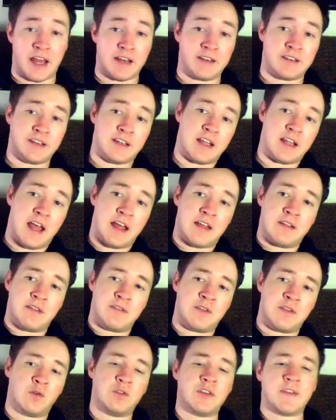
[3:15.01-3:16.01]
And
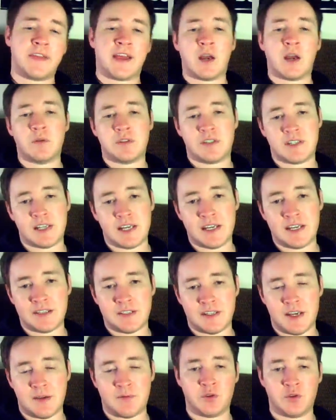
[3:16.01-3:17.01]
the only thing I would say
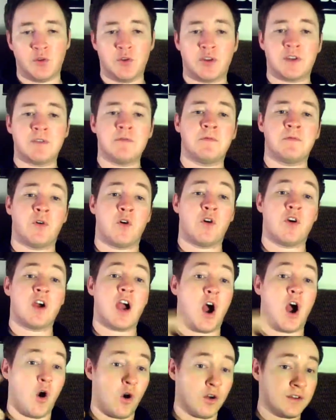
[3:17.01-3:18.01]
is, if you're looking for
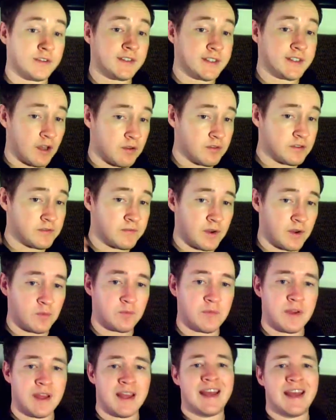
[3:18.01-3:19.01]
a haunted house
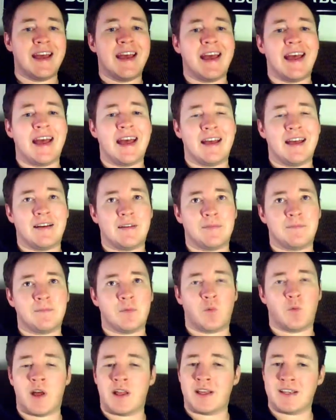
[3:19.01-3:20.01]
film,
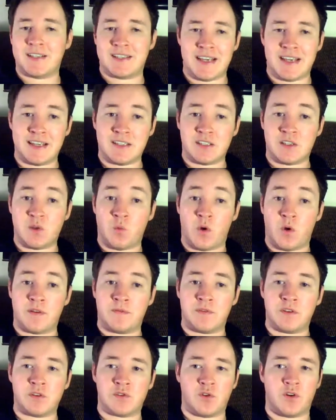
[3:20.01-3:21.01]
well, I say it's like one
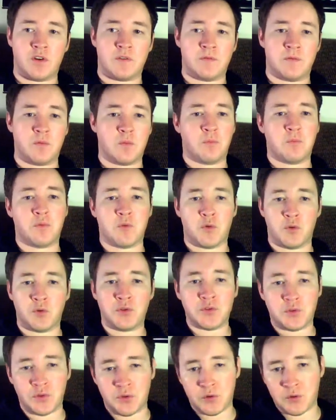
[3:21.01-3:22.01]
of the sort of
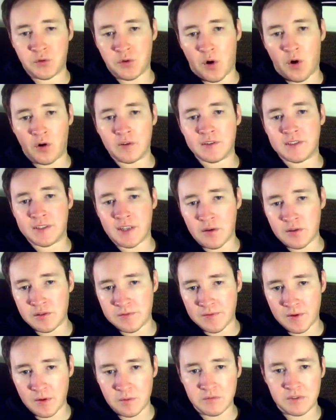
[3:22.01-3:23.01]
proto haunted house
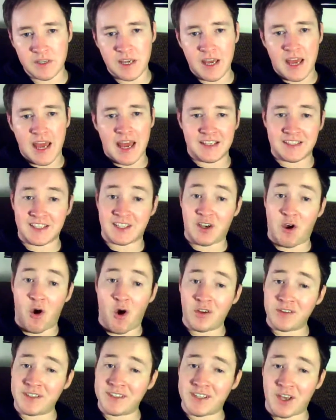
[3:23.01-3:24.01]
films. It's like a
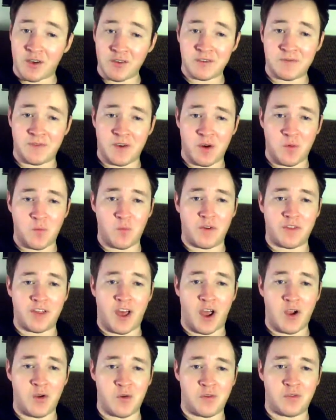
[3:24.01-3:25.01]
haunted house film
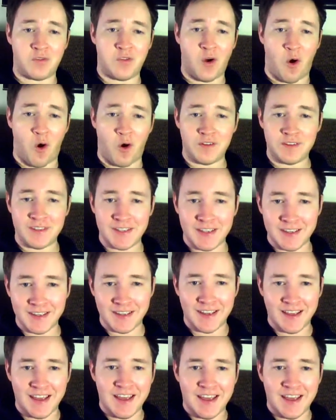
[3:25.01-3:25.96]
without the haunting.